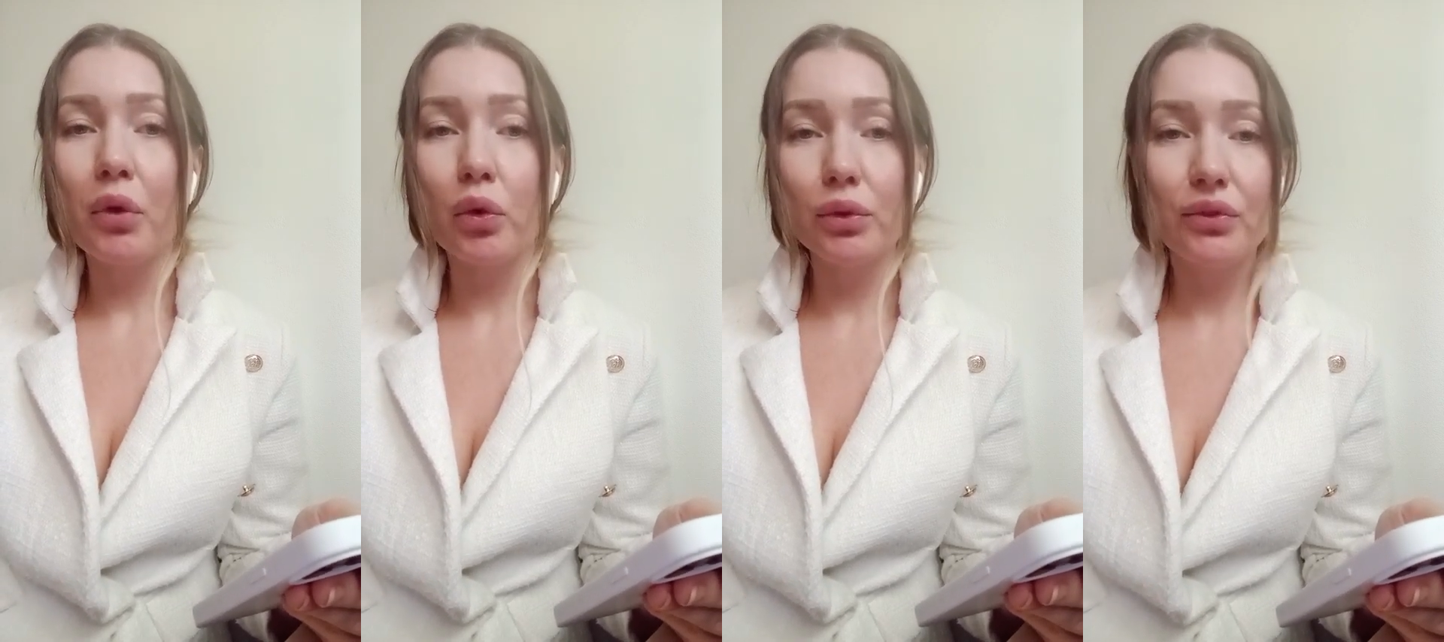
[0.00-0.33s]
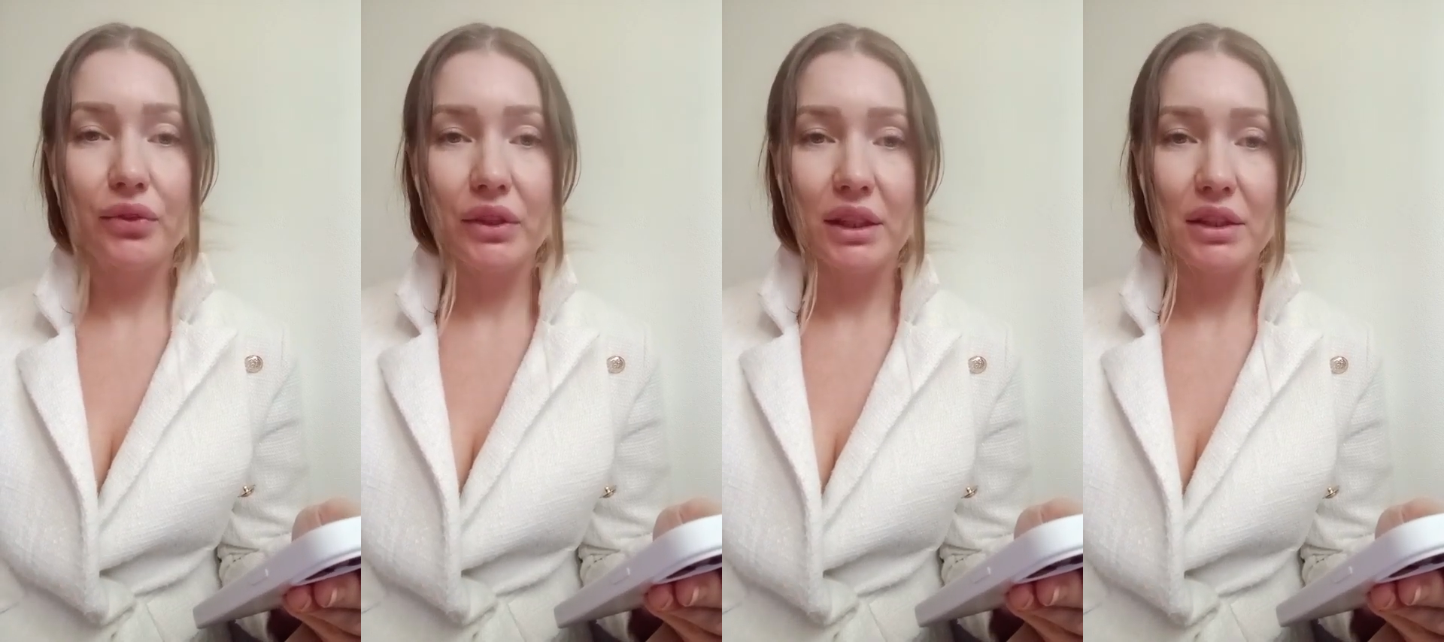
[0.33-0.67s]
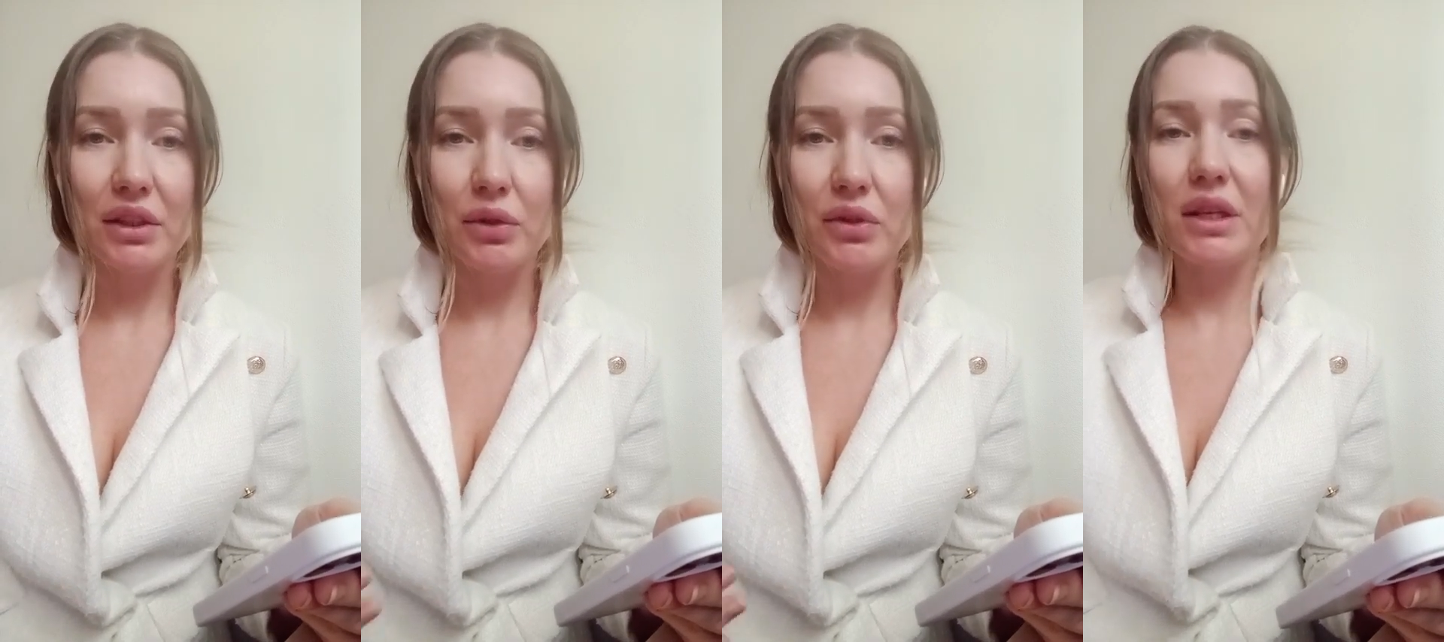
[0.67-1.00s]

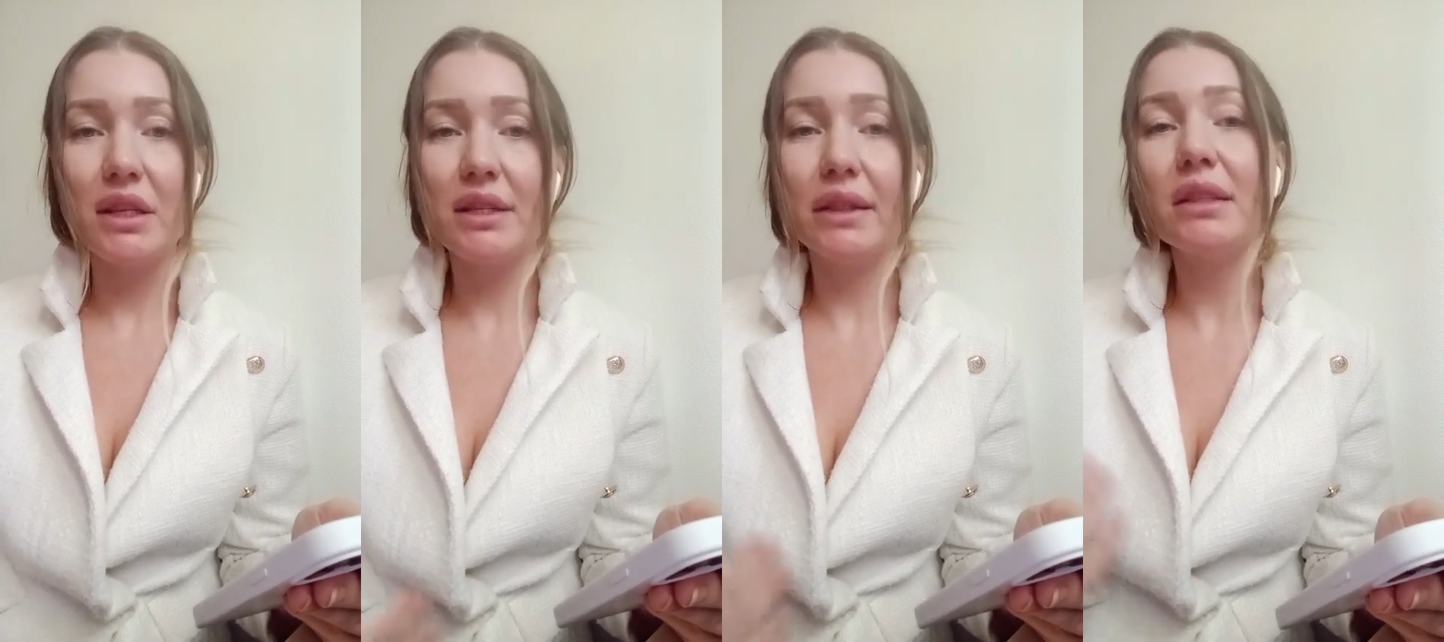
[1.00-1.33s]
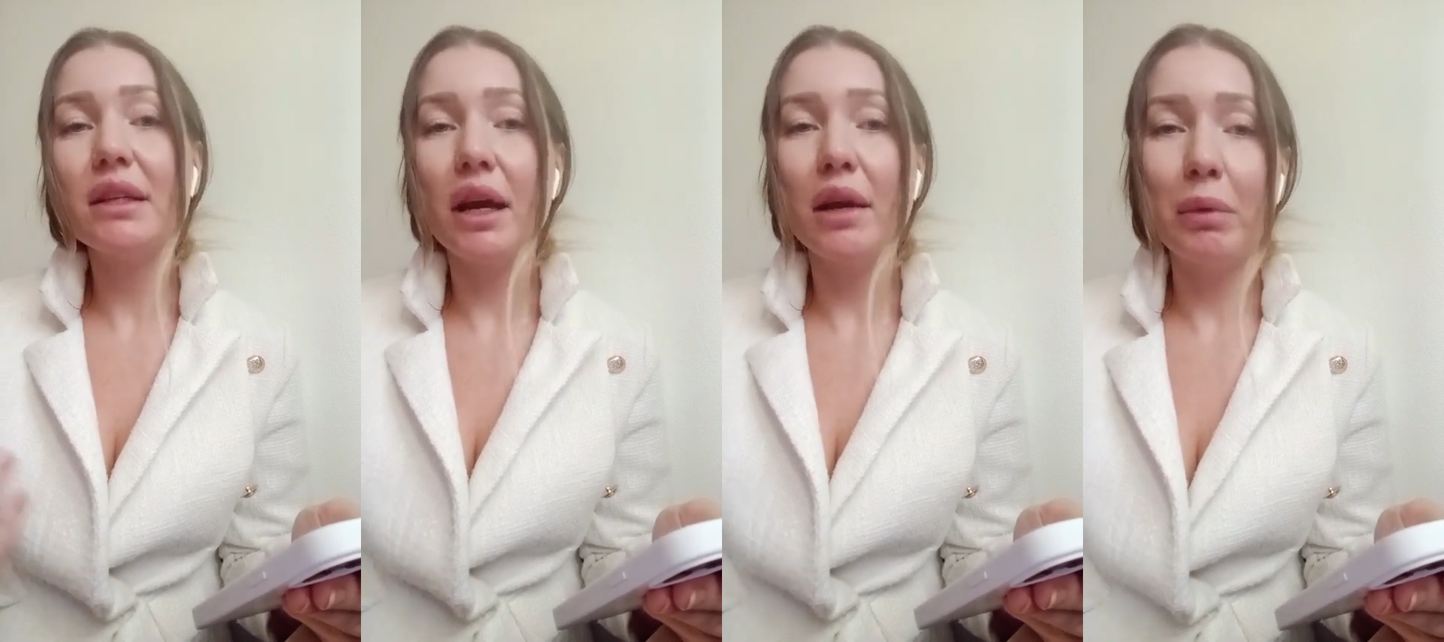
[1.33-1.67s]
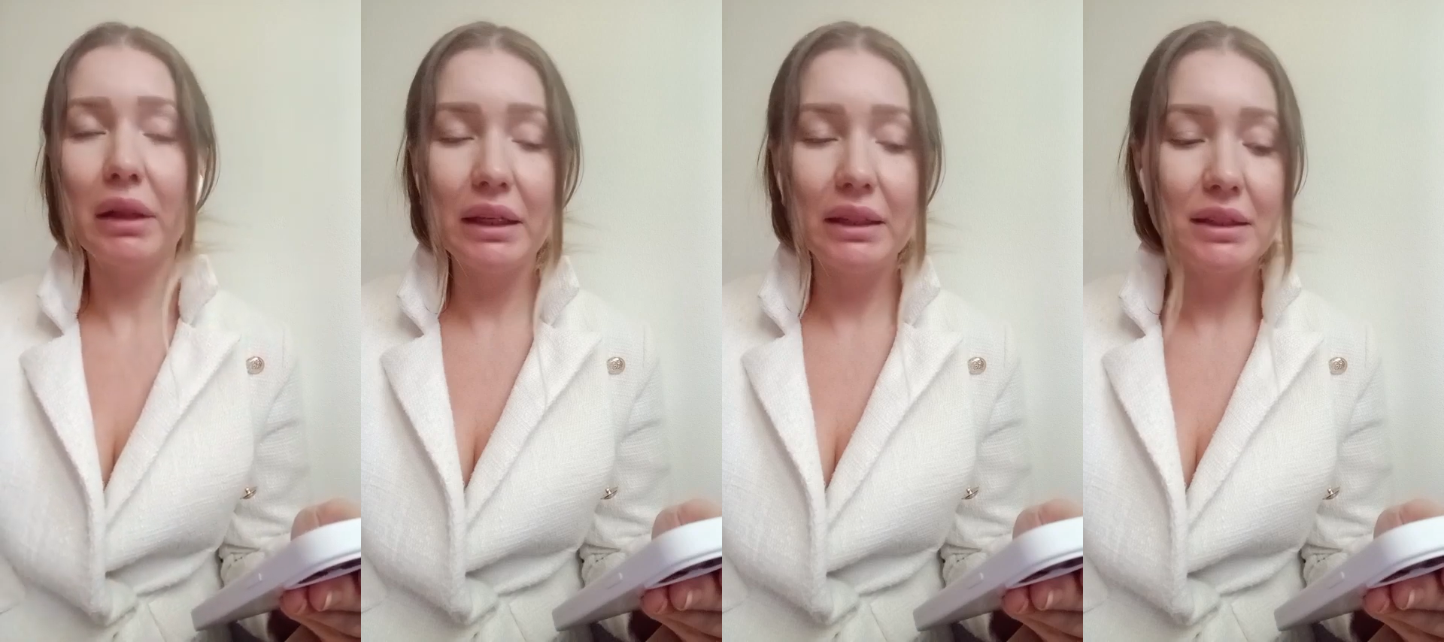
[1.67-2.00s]
confident to say that I am
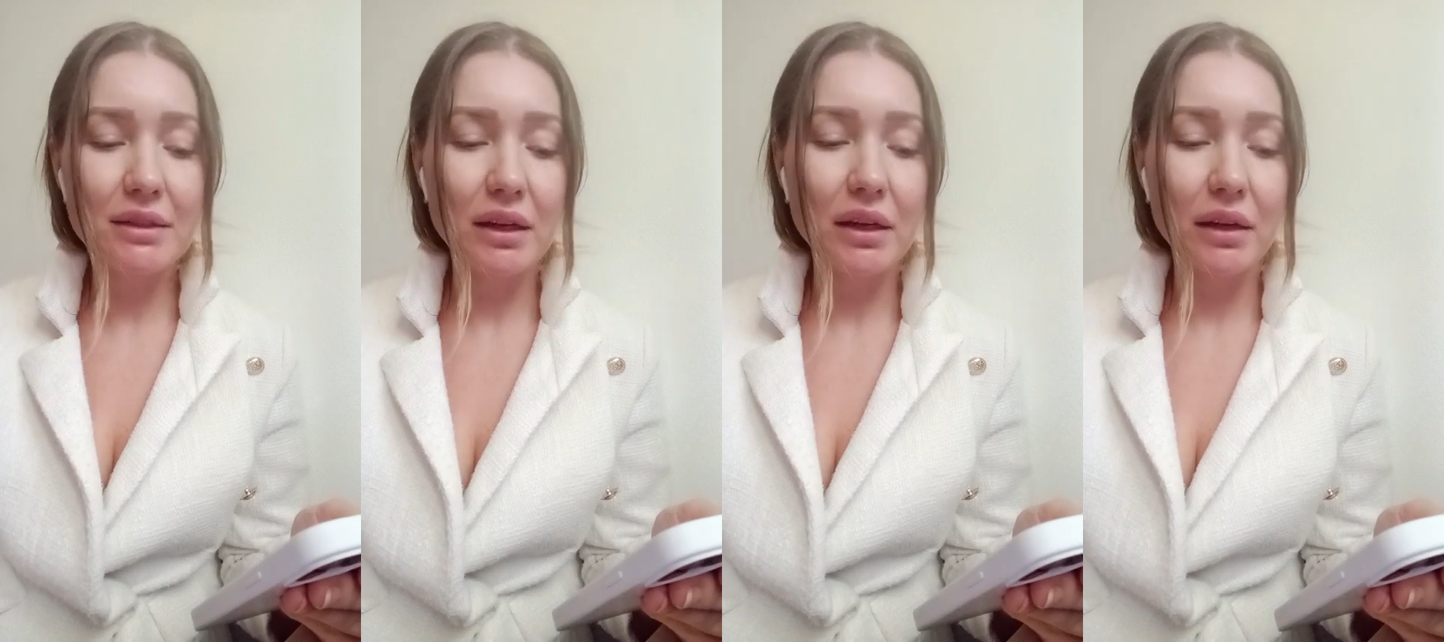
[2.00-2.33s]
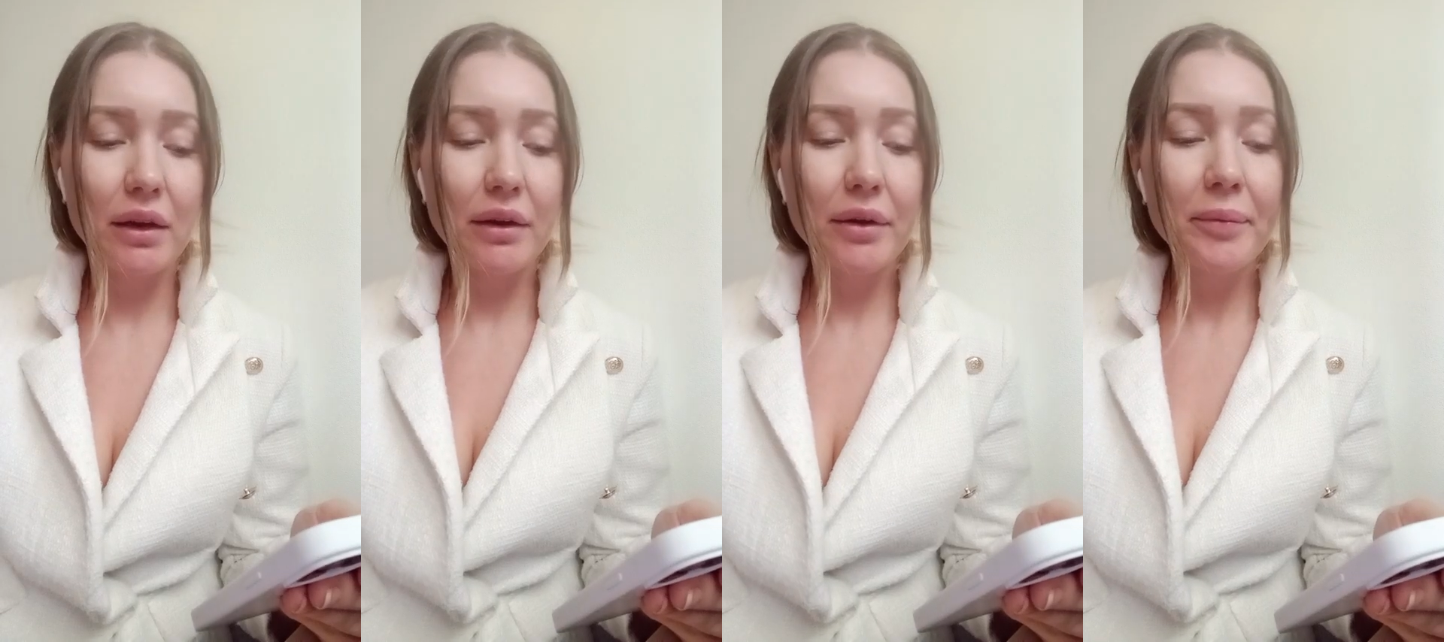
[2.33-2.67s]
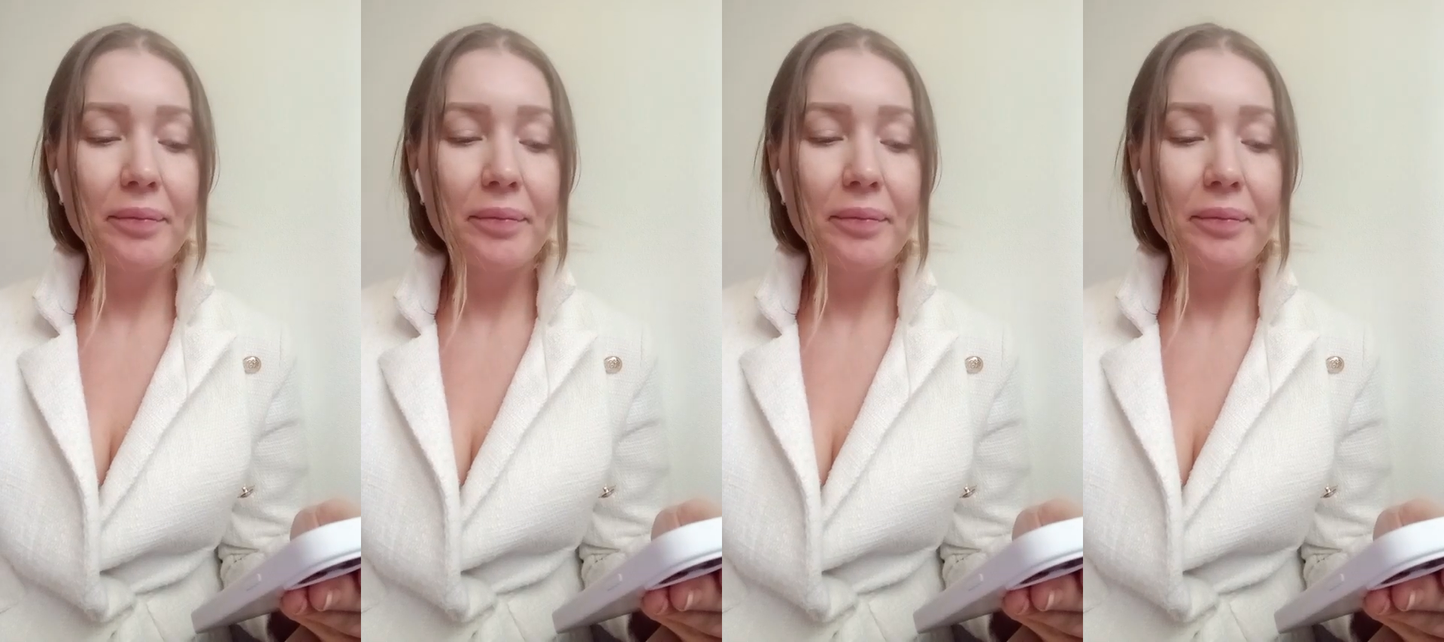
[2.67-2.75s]
a lead designer.